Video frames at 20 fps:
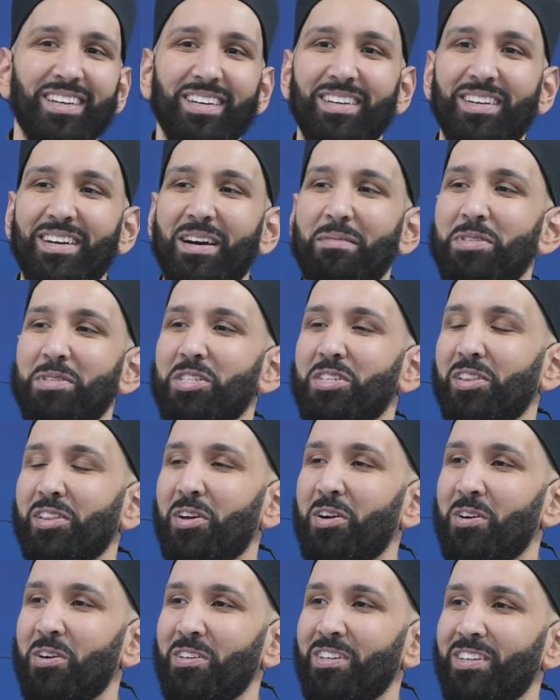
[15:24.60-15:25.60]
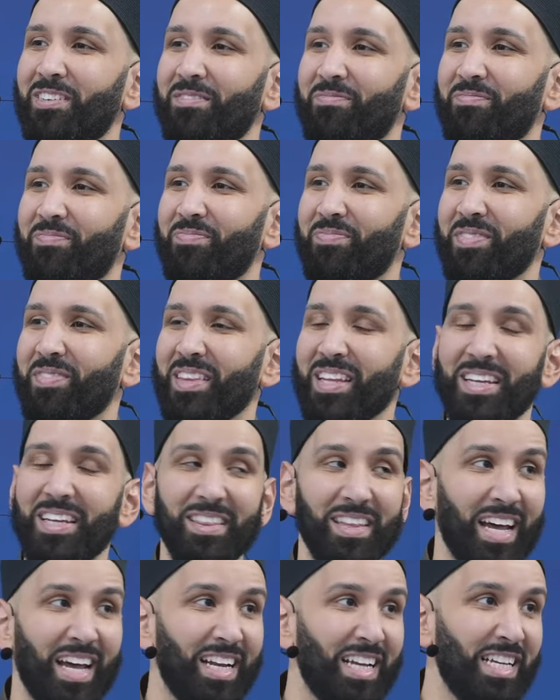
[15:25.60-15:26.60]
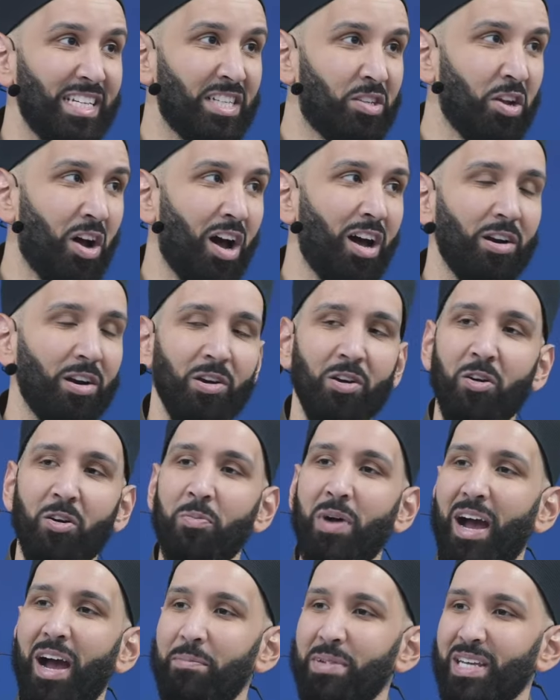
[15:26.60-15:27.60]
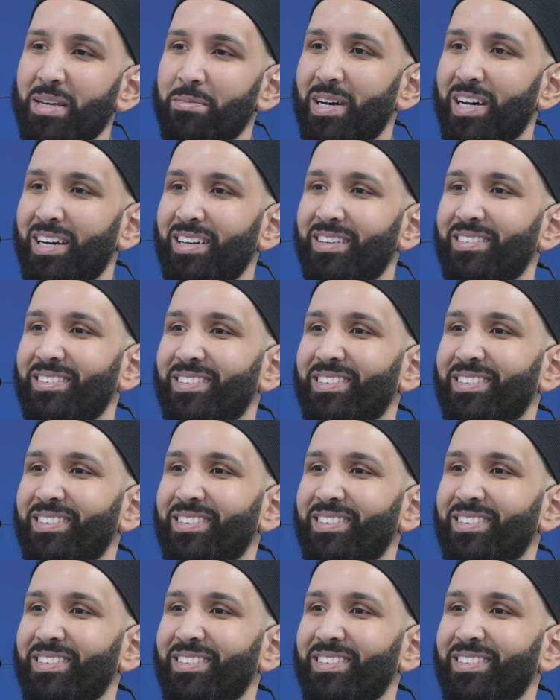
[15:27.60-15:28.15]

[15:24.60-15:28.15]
comes to learn that his daughter, Habiba,